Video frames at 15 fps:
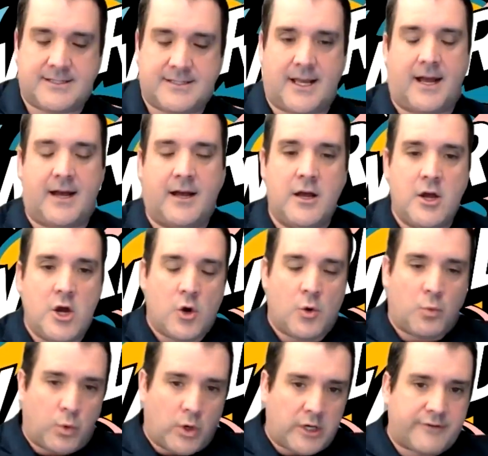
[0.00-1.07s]
uh,
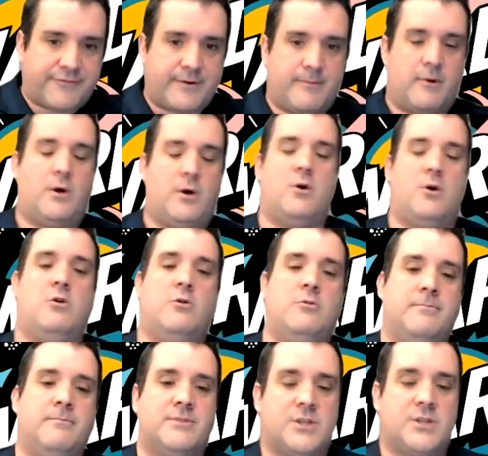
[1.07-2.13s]
work from
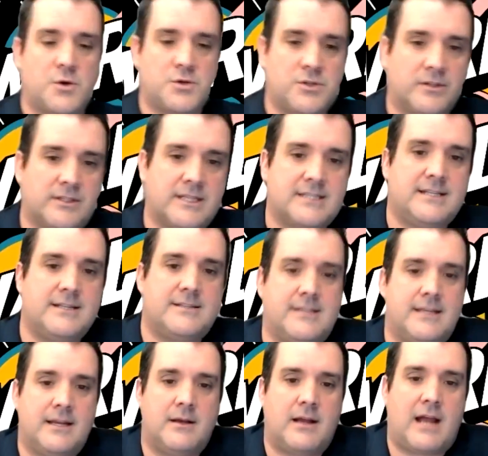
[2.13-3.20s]
home, social
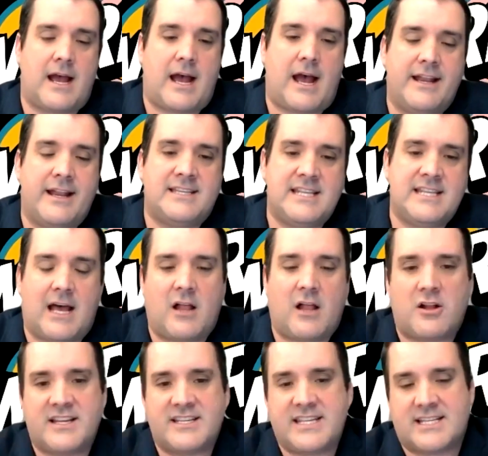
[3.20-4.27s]
distancing? How do you see? How long
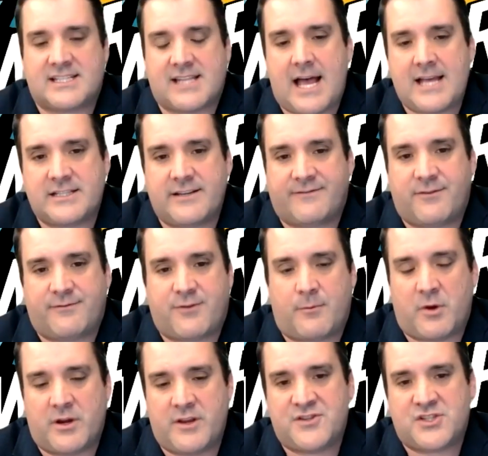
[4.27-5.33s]
do you see this lasting from
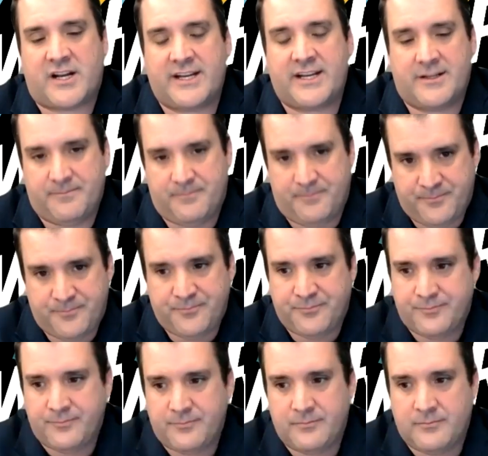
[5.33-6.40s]
what you've studied?
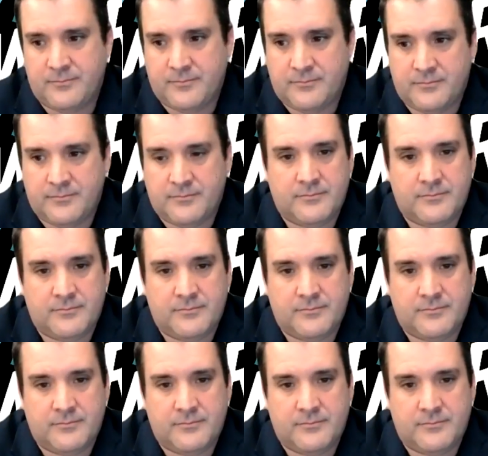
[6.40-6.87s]
My